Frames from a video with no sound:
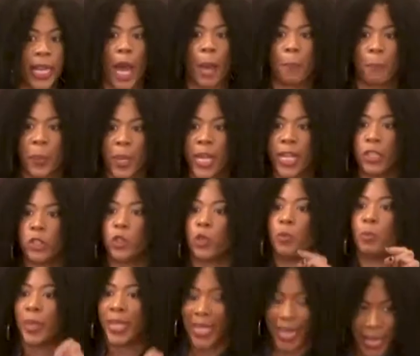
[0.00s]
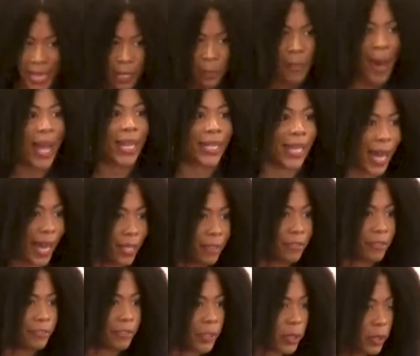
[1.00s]
I pick to be in my
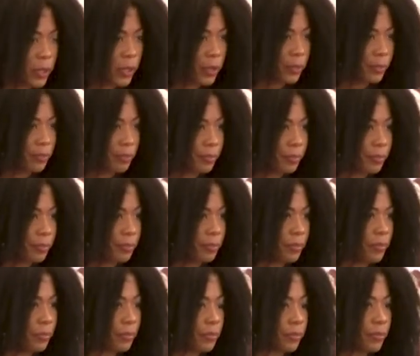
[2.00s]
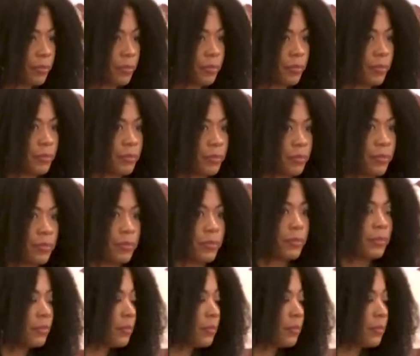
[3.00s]
life. Wow. Right. Wow.